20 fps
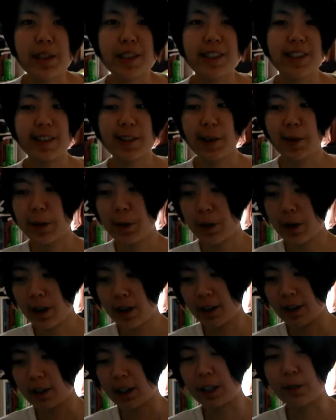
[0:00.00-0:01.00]
So
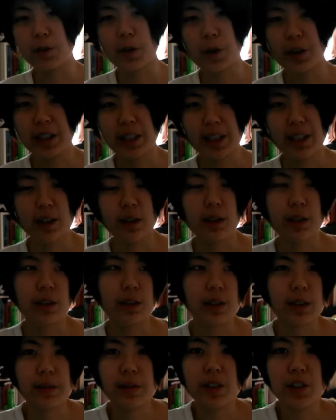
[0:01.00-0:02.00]
if you're a kid, or
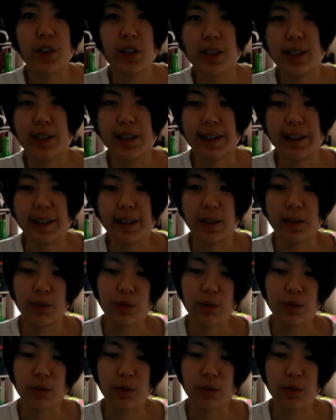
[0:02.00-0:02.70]
even just like,